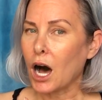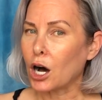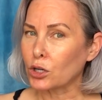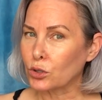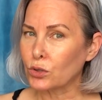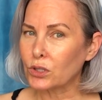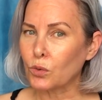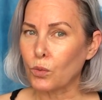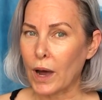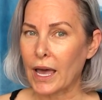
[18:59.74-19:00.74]
a
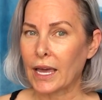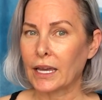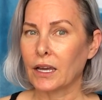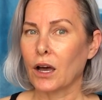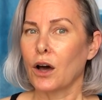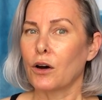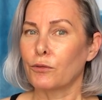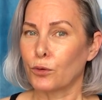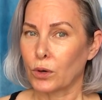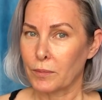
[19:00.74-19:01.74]
good way
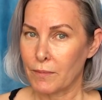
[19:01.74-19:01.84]
for